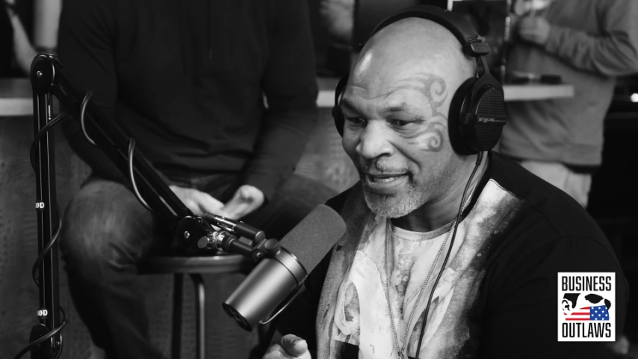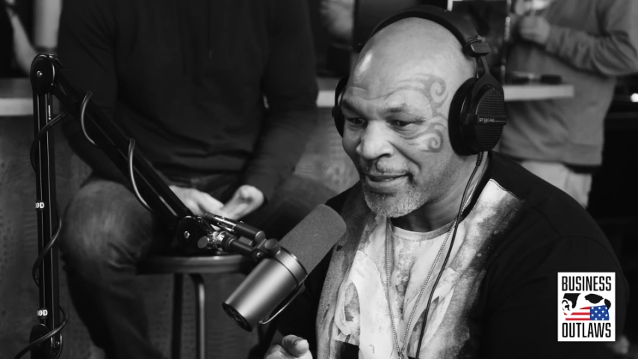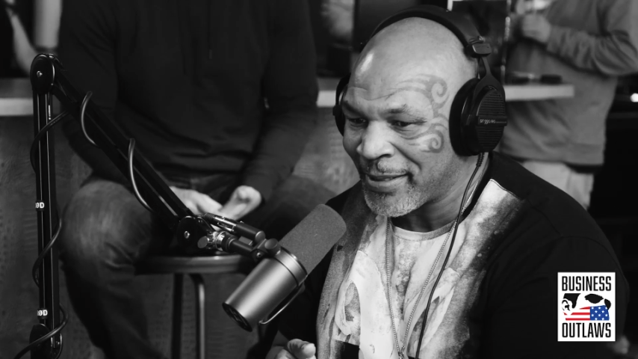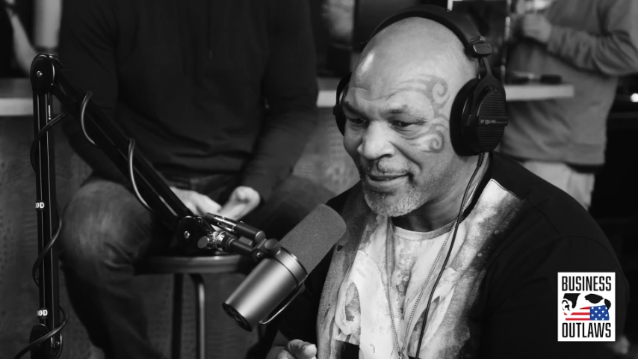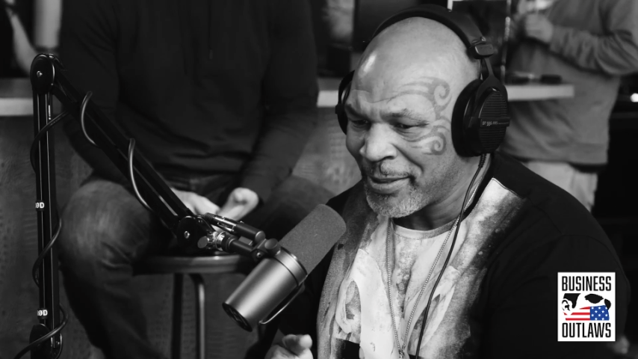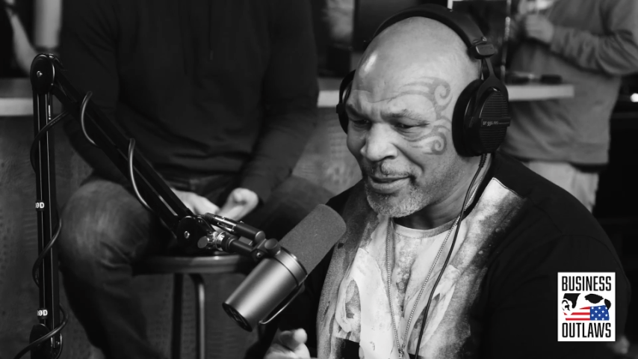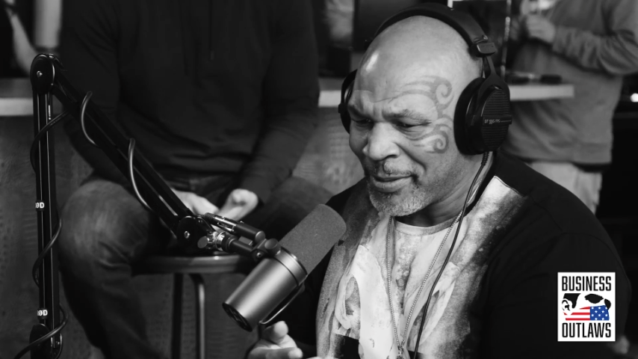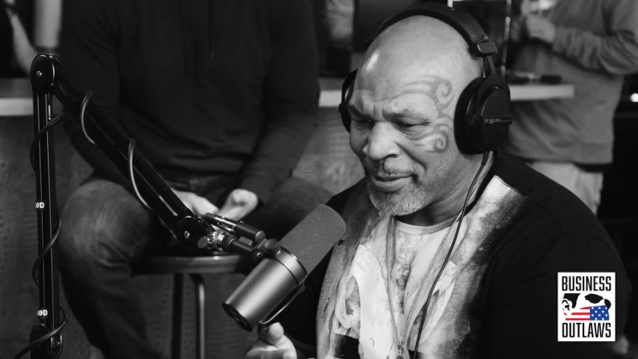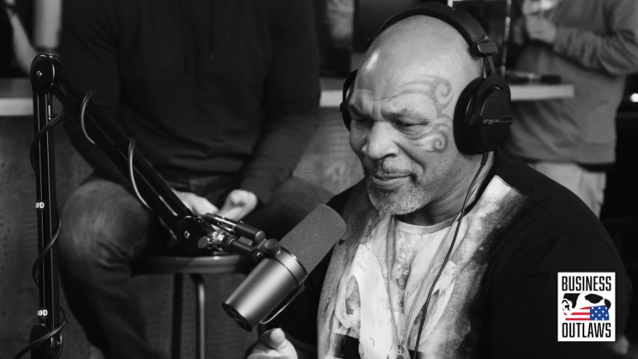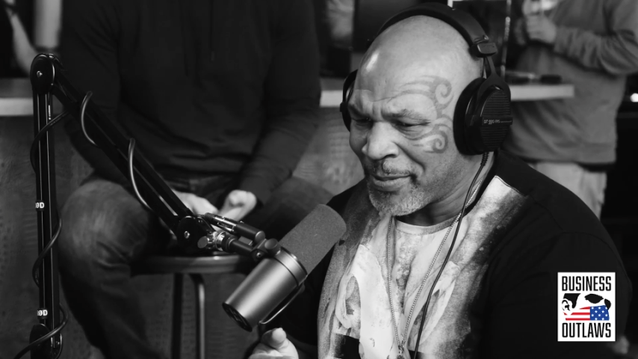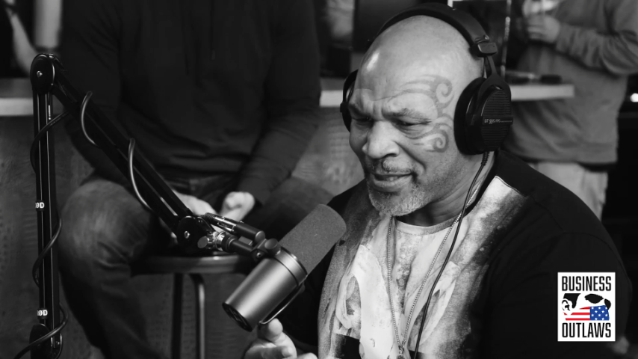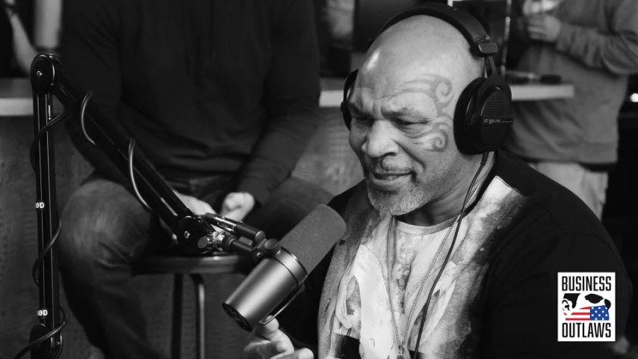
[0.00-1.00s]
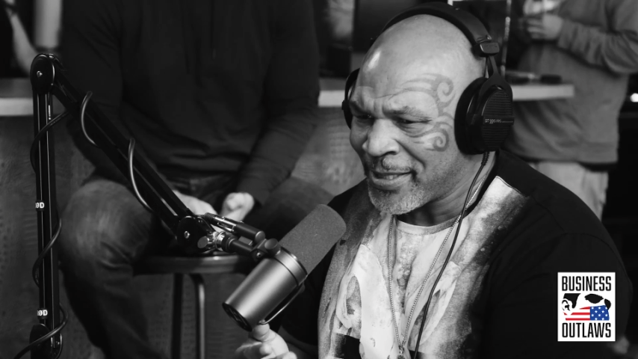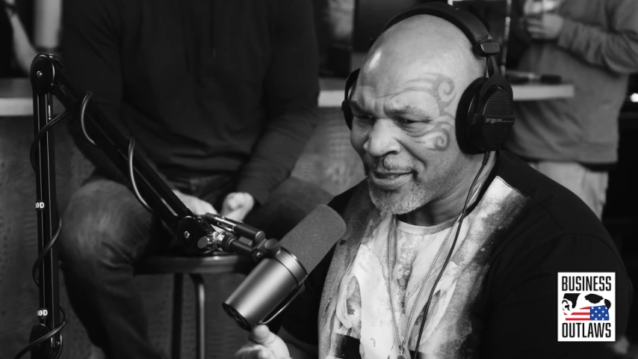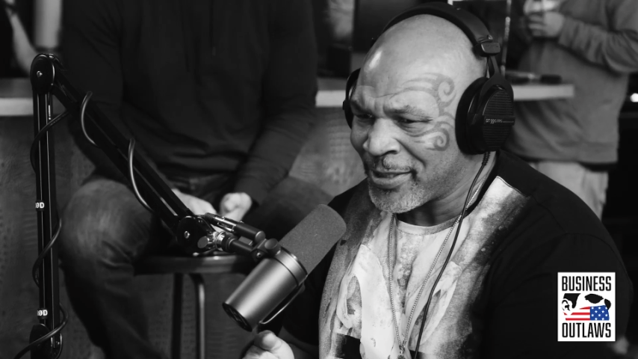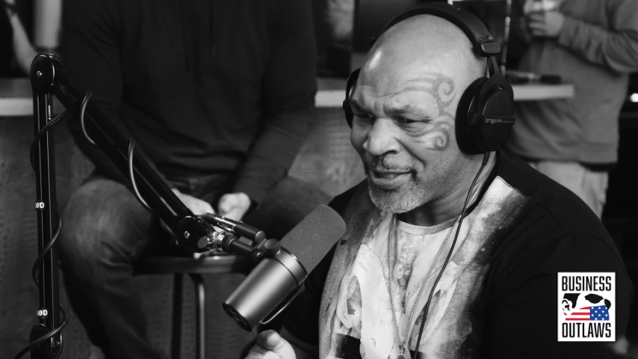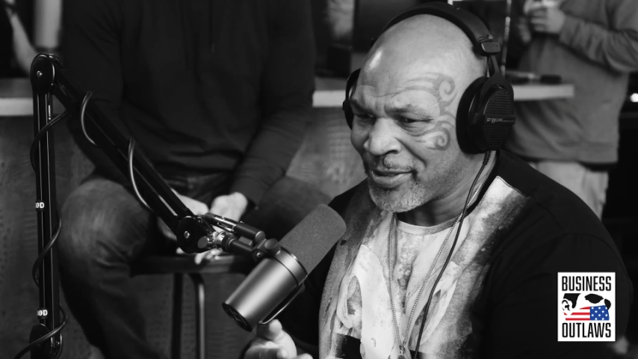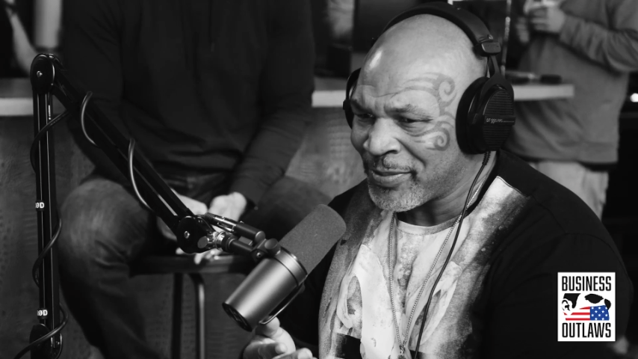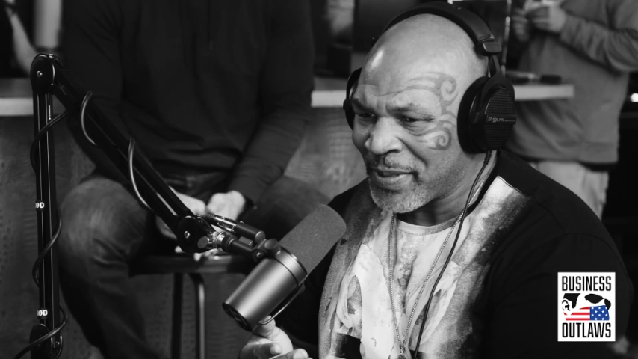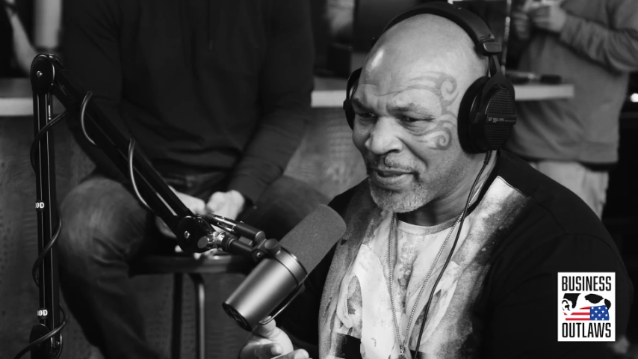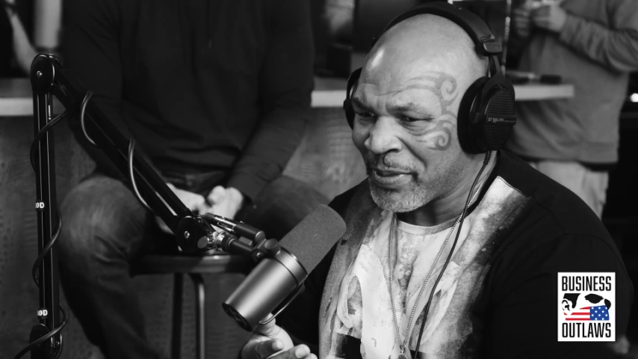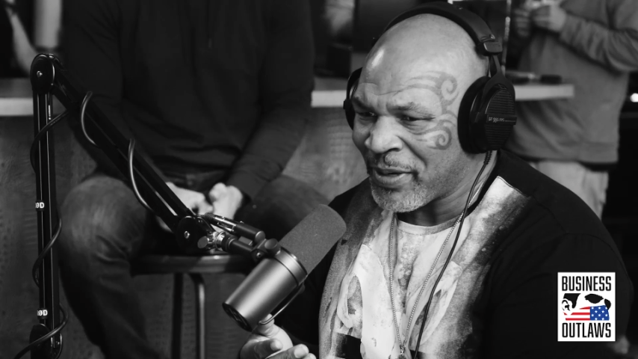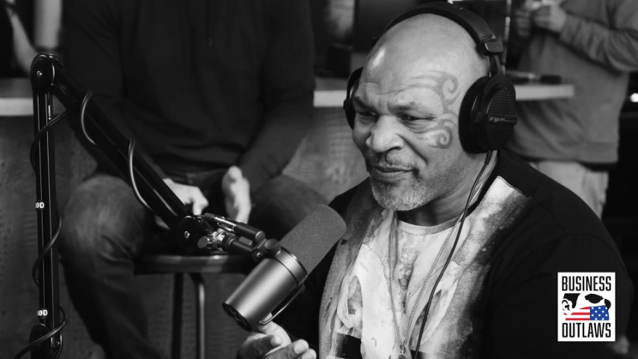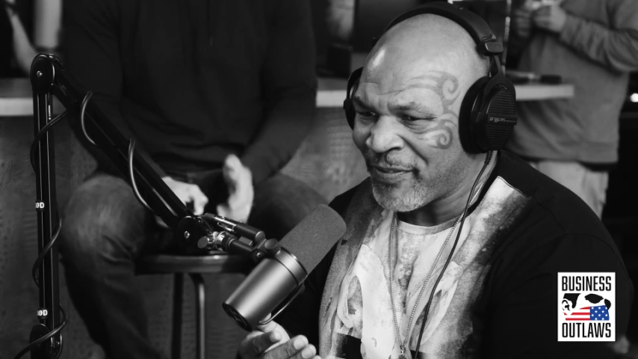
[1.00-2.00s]
And I said, What is he going to teach me
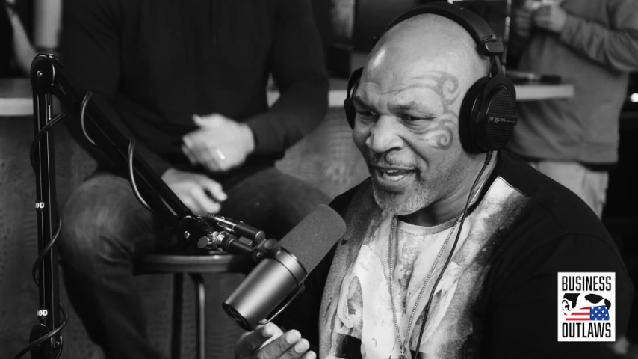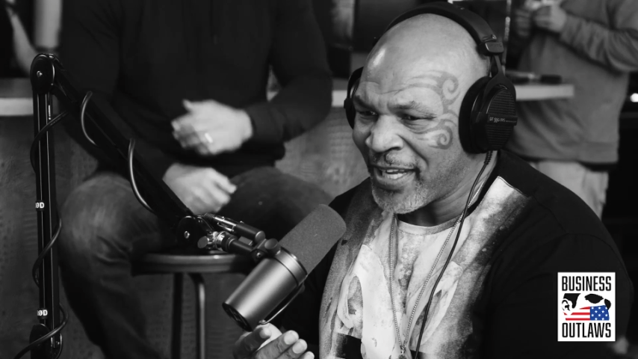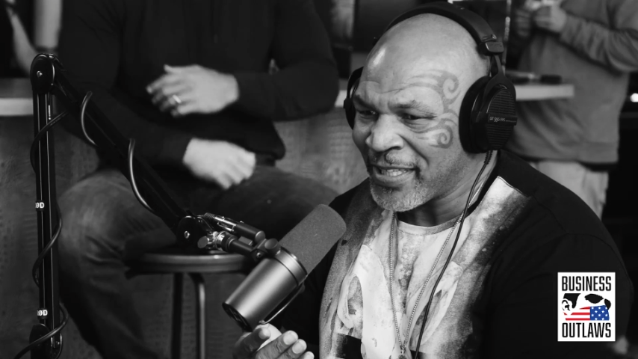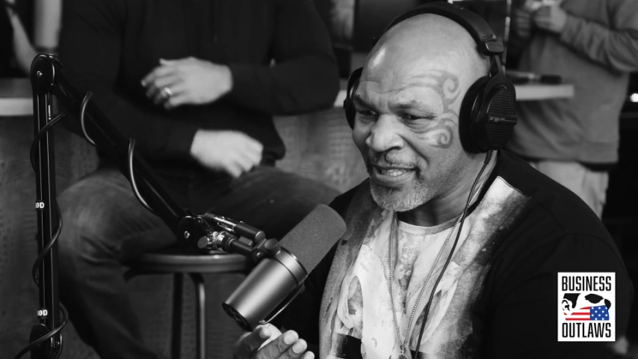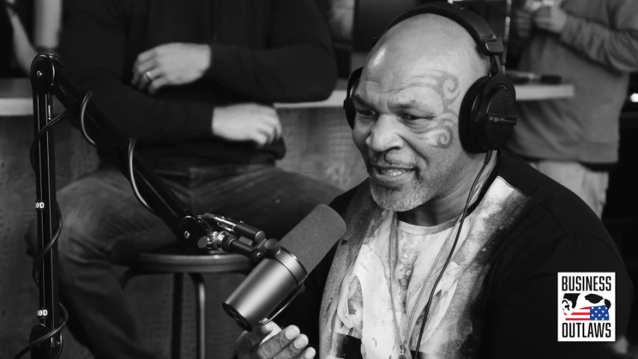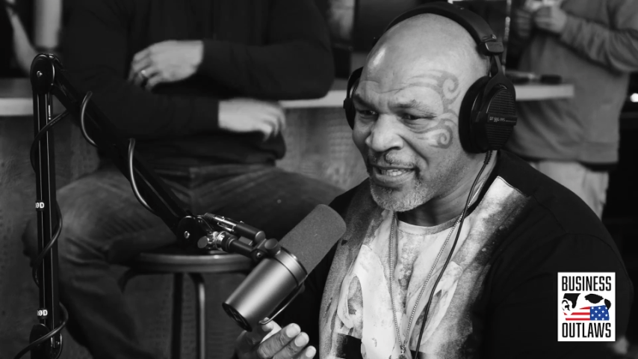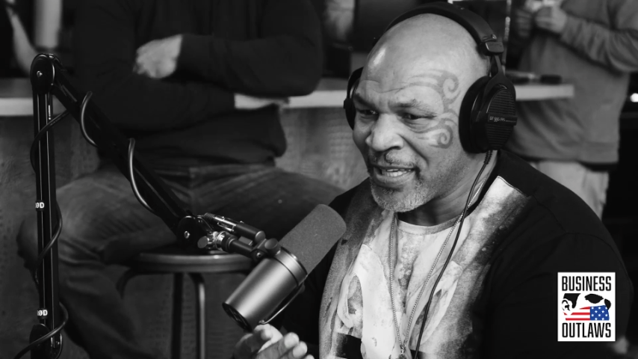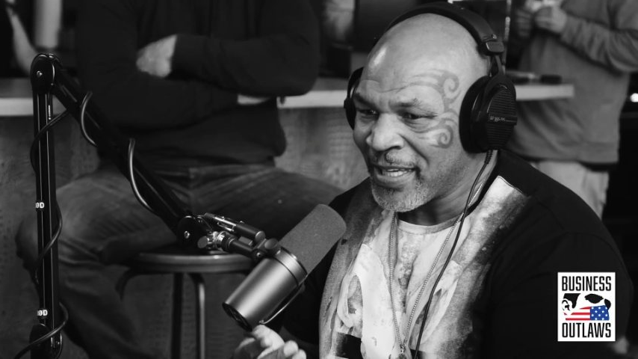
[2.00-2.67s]
about fighting?